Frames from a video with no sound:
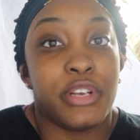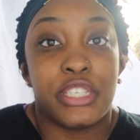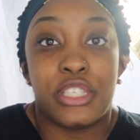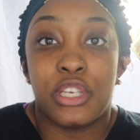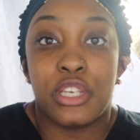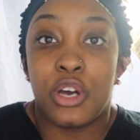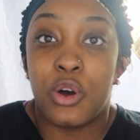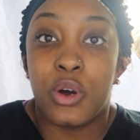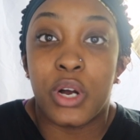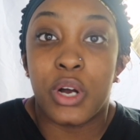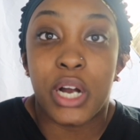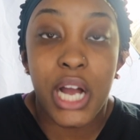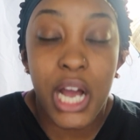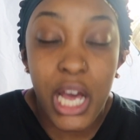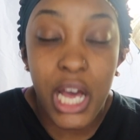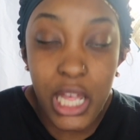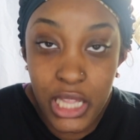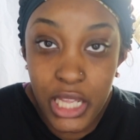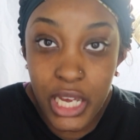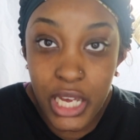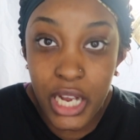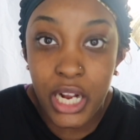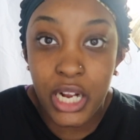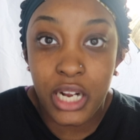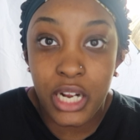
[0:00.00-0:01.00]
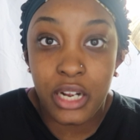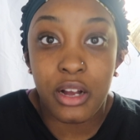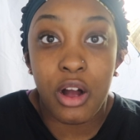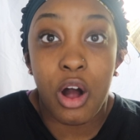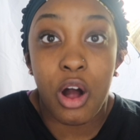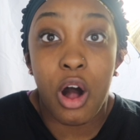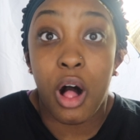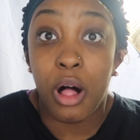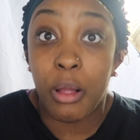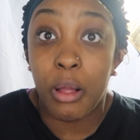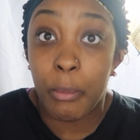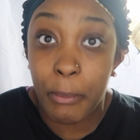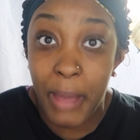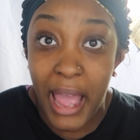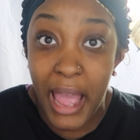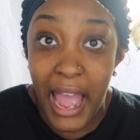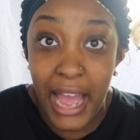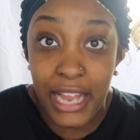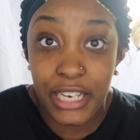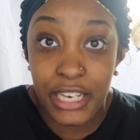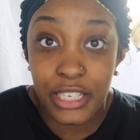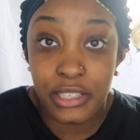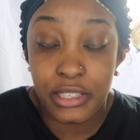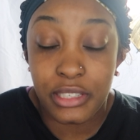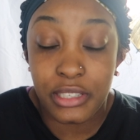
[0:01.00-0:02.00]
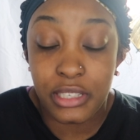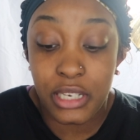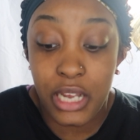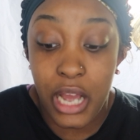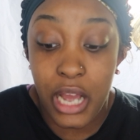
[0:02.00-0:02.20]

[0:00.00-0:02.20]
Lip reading: tone color, all matte